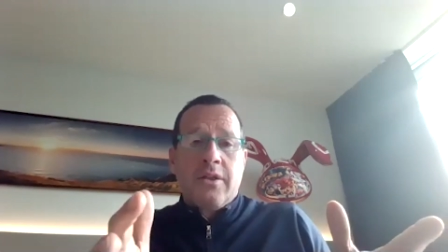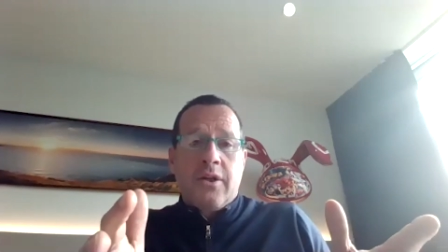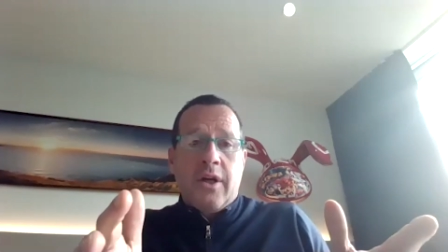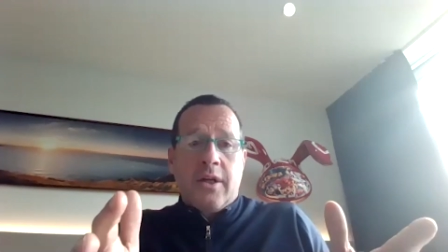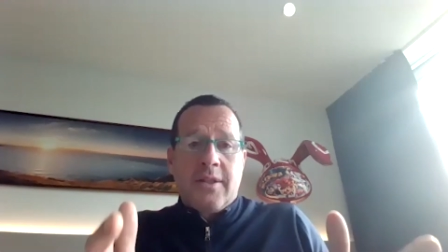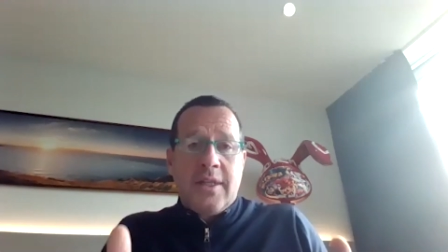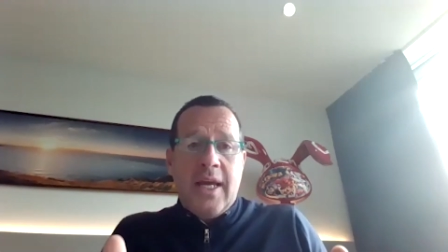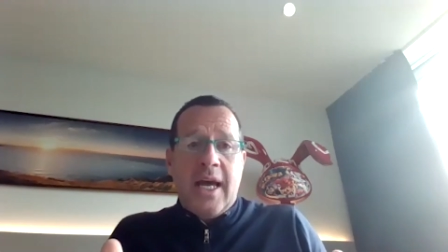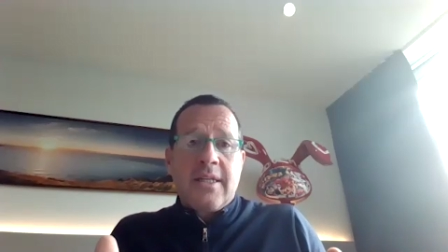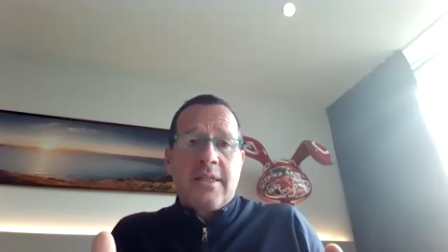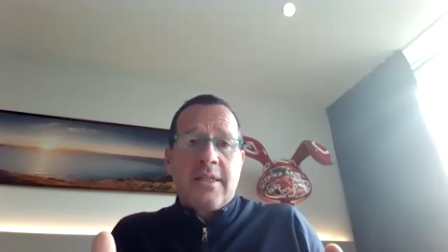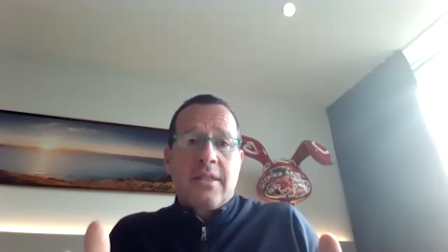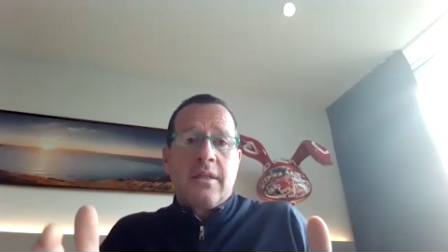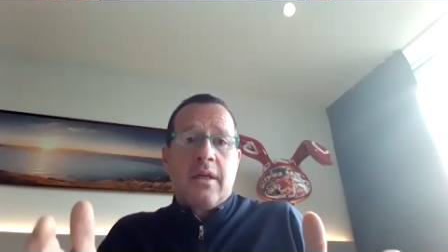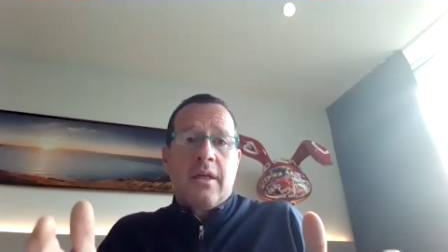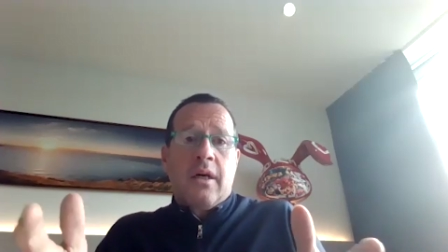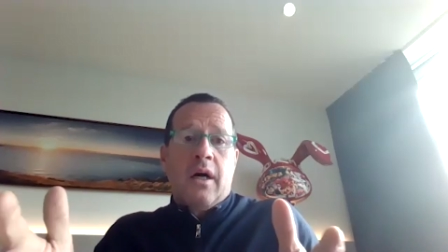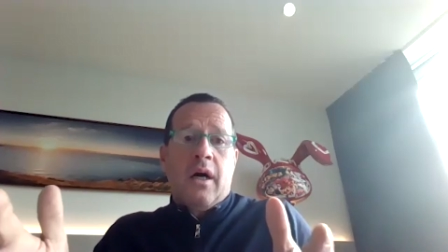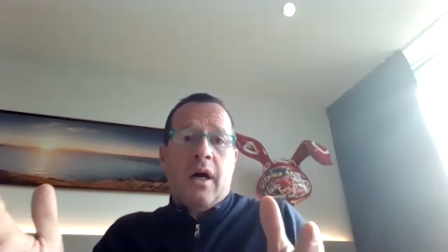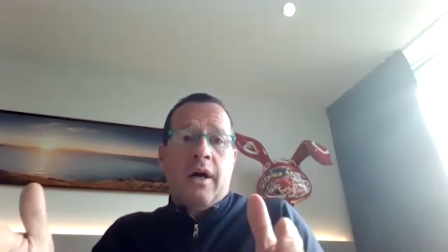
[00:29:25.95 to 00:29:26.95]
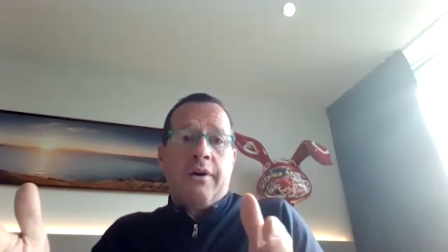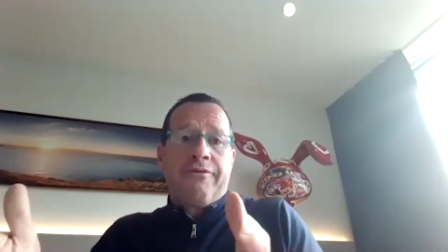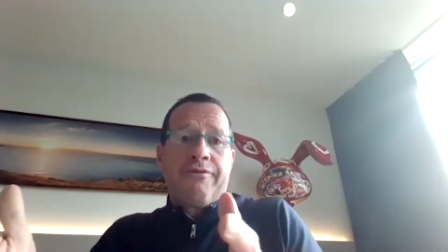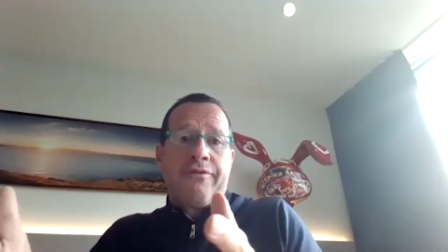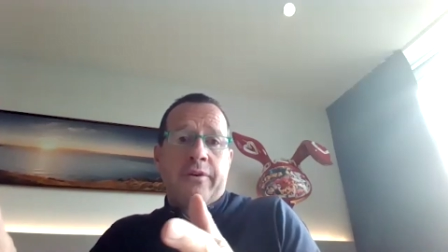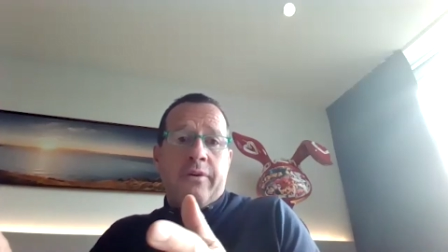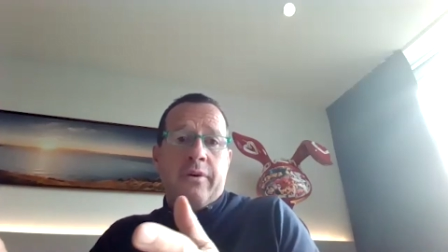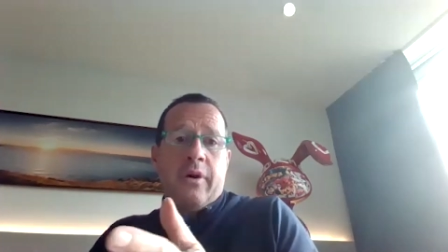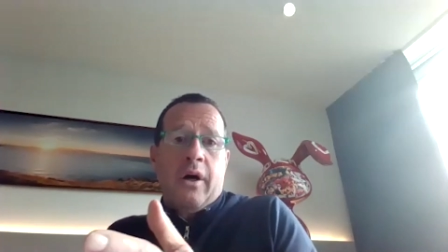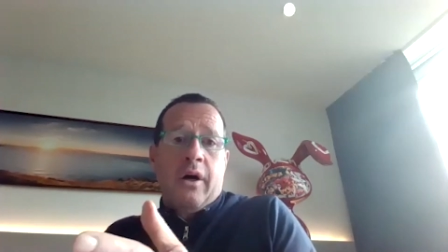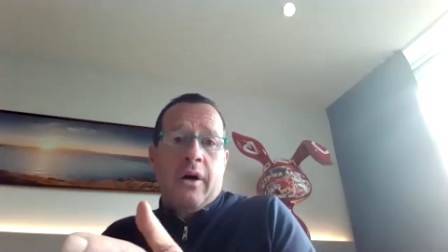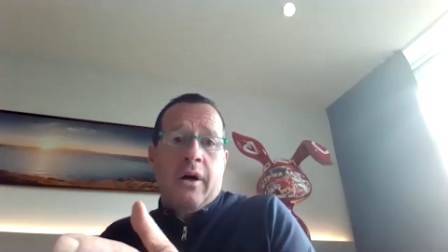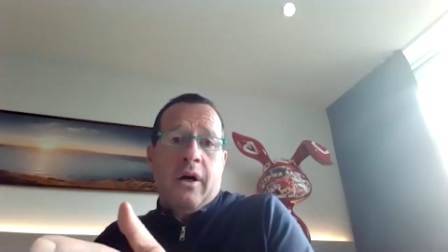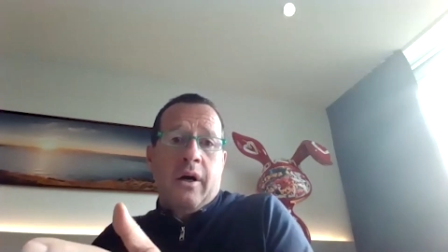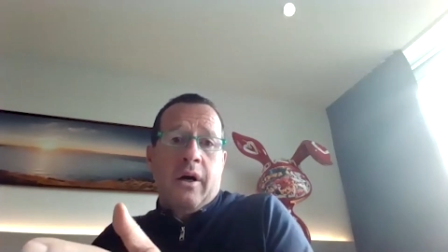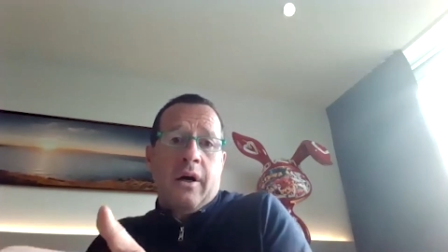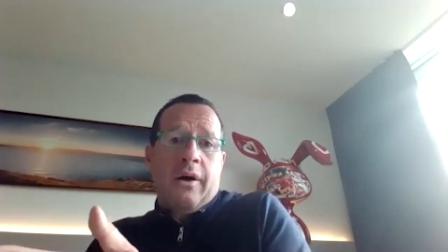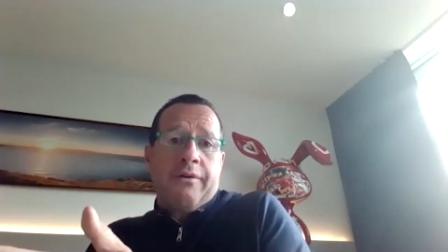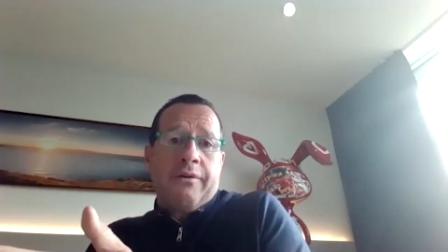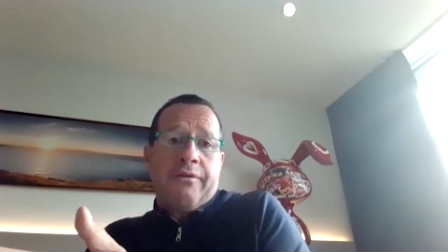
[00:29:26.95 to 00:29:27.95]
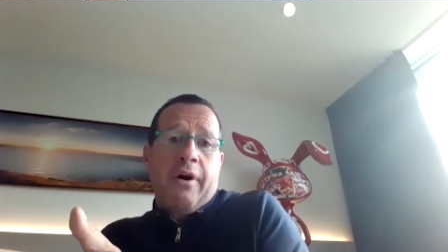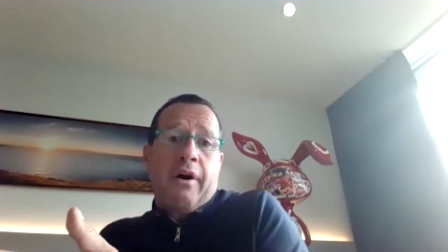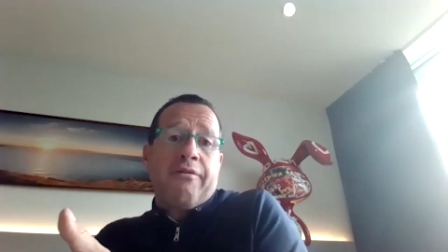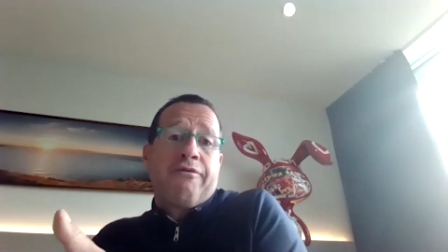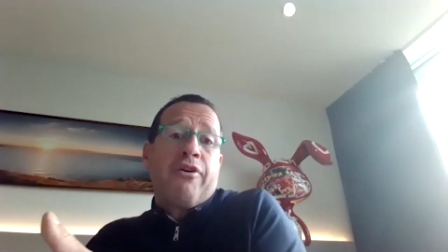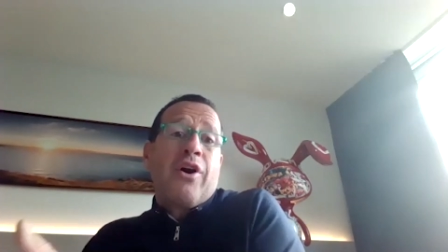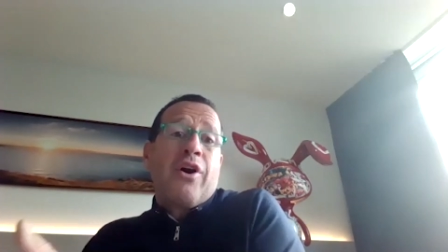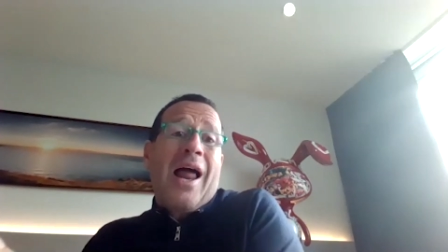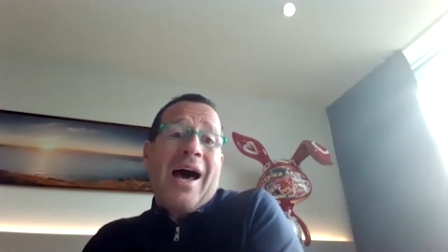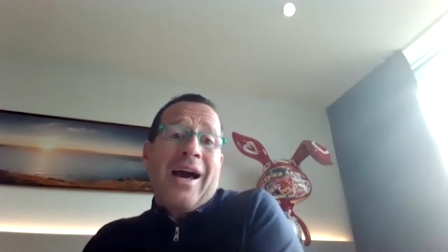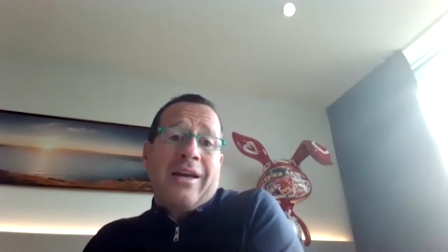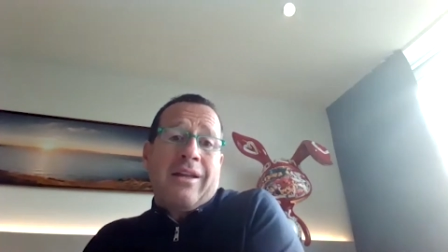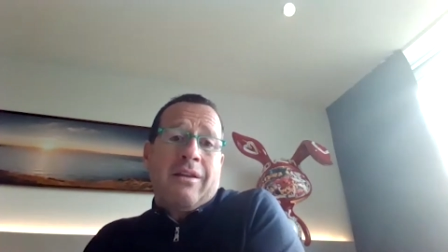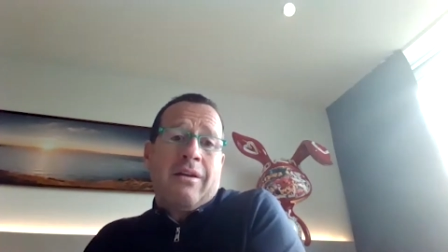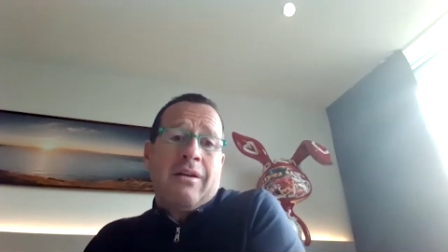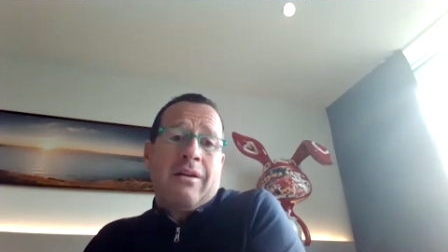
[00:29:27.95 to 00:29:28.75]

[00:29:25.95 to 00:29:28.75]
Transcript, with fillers: success of a, of, of a line.